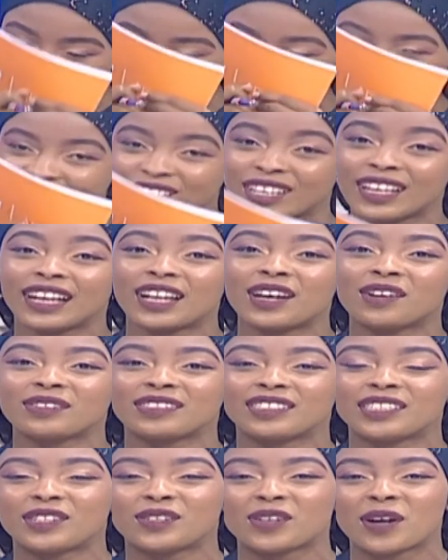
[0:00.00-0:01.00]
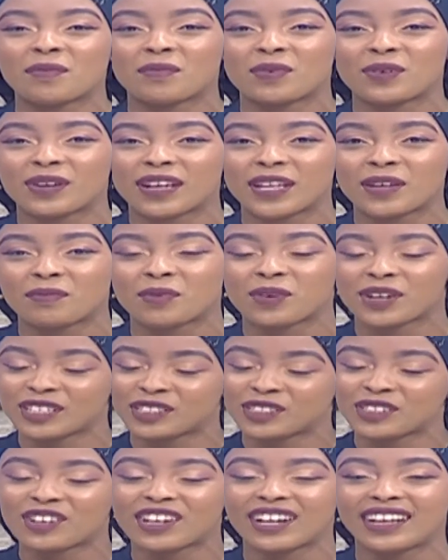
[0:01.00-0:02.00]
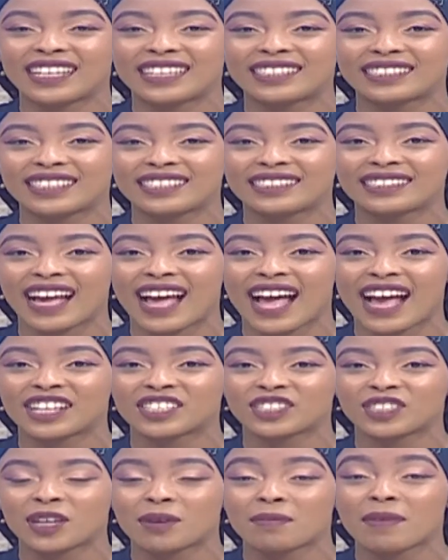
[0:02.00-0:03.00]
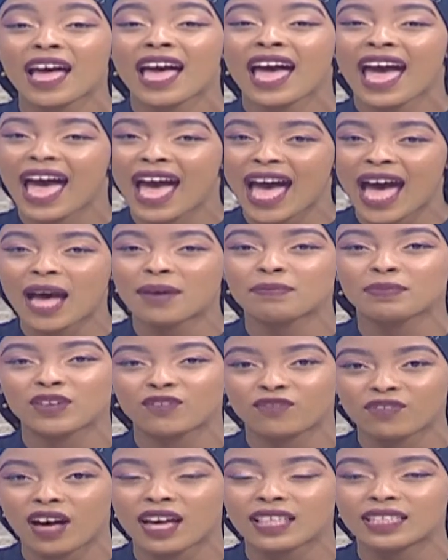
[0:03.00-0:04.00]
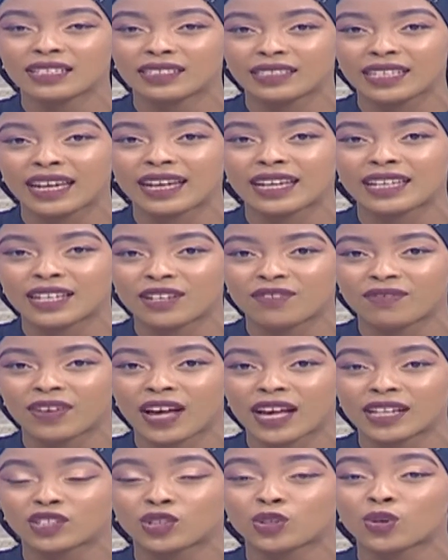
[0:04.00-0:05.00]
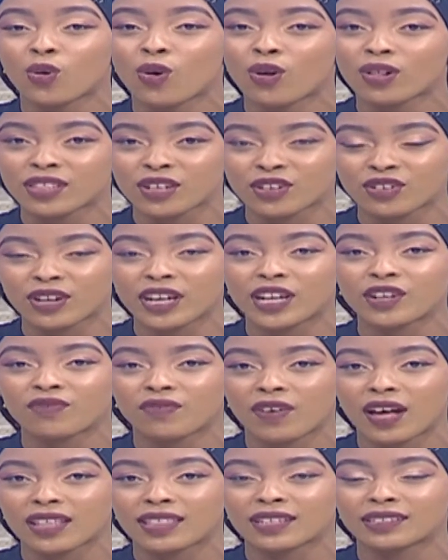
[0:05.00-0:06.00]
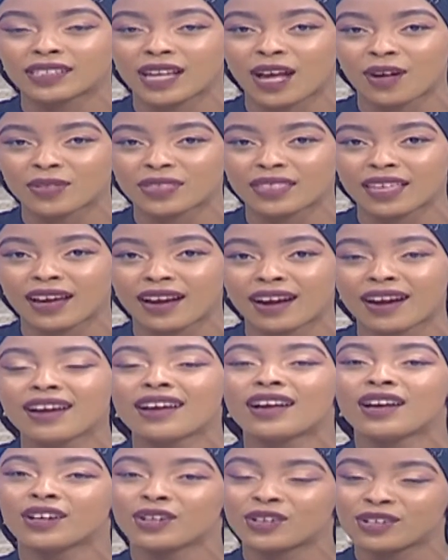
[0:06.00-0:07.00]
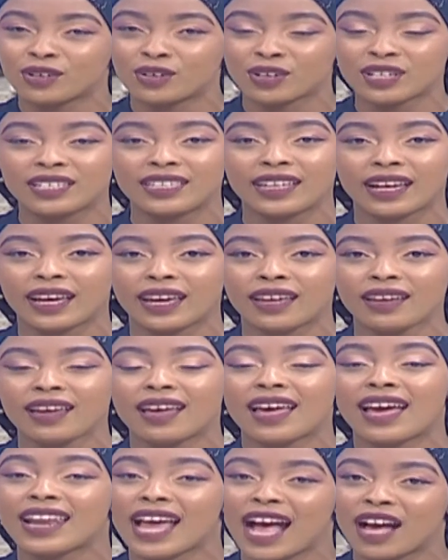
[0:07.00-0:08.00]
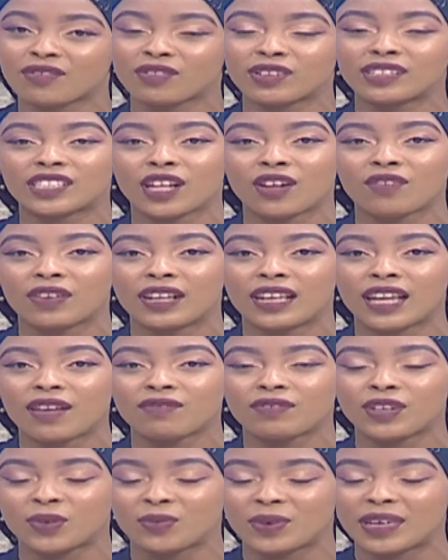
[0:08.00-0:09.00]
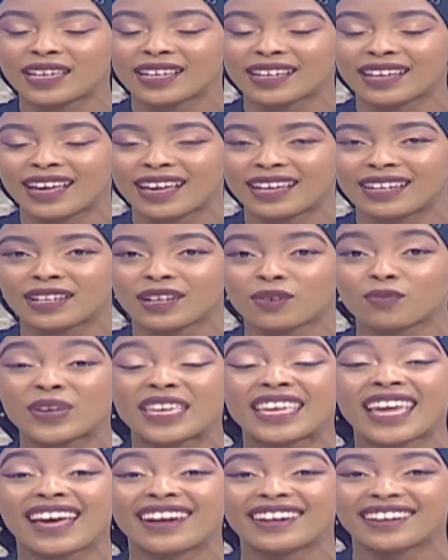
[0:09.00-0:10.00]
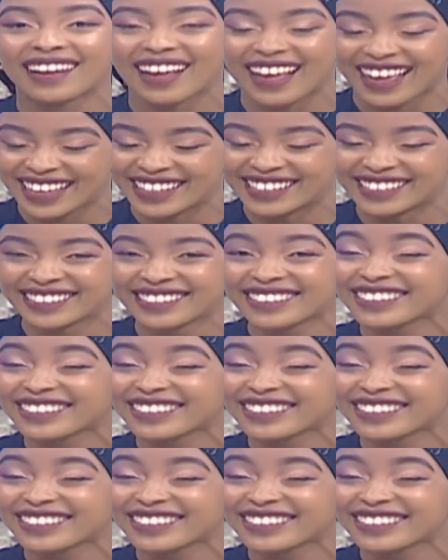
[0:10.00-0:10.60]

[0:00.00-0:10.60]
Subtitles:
Shikilia uzito hapo ulipo. It's your girl Aziza Hashim. A happy Father's Day in advance to all the great fathers out there. Good day, and have yourself a lovely weekend ahead.